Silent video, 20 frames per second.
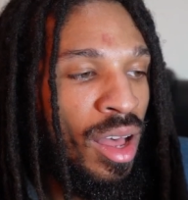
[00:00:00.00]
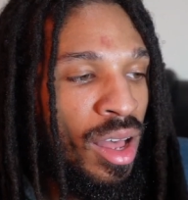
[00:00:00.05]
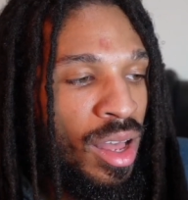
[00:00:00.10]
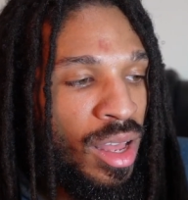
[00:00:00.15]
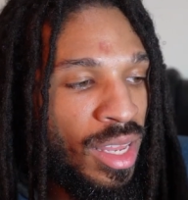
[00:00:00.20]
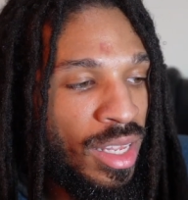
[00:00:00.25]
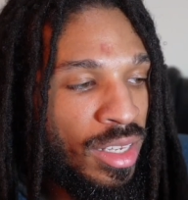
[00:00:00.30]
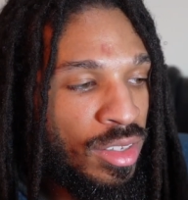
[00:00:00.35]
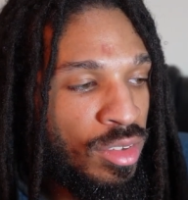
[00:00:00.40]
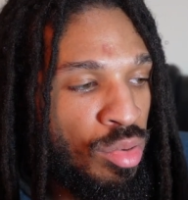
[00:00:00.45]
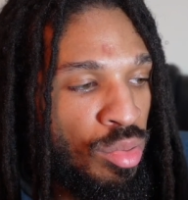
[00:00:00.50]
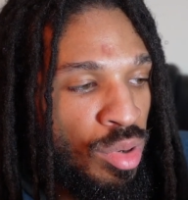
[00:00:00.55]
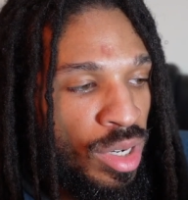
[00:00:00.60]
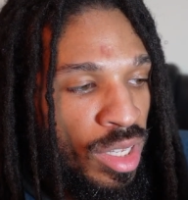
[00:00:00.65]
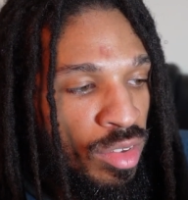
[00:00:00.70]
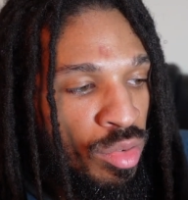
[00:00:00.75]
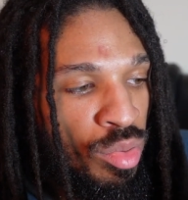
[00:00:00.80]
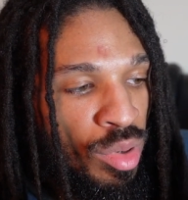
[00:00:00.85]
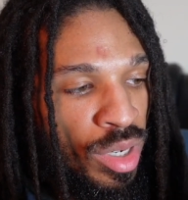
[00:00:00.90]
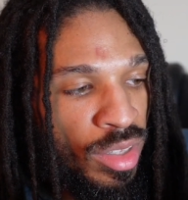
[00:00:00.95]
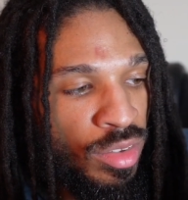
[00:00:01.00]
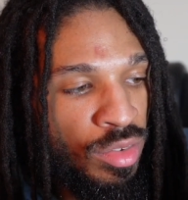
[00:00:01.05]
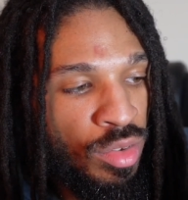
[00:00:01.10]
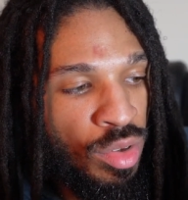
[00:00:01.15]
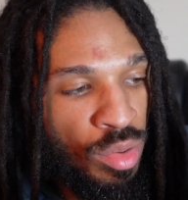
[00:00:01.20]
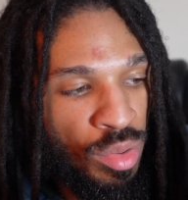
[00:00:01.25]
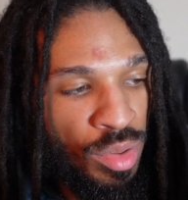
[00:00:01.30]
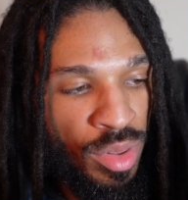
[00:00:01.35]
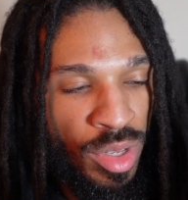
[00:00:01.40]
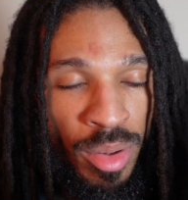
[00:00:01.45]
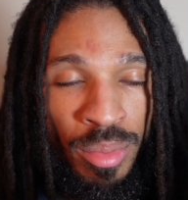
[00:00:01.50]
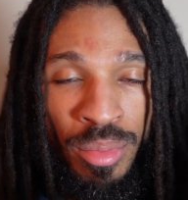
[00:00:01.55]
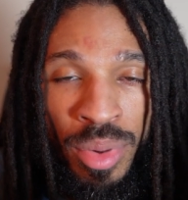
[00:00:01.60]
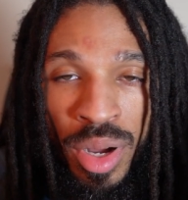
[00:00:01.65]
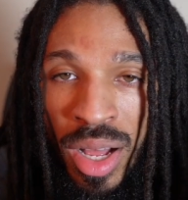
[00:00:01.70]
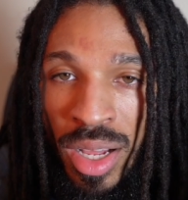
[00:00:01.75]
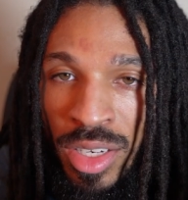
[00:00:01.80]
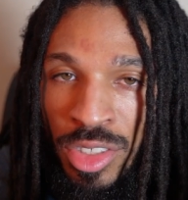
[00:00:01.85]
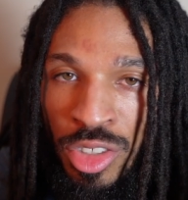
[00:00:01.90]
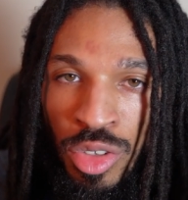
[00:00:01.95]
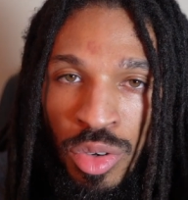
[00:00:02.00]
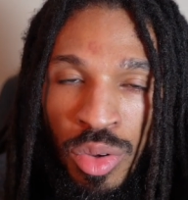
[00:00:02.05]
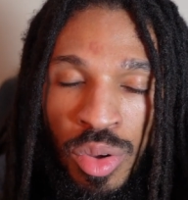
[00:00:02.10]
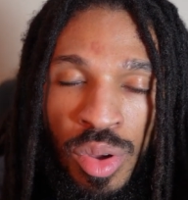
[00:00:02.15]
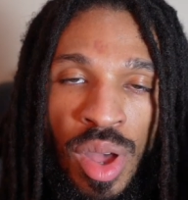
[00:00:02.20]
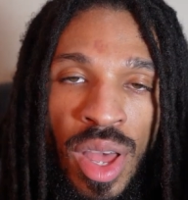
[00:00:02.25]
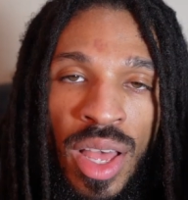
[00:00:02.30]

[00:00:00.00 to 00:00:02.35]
In 2022, their banjo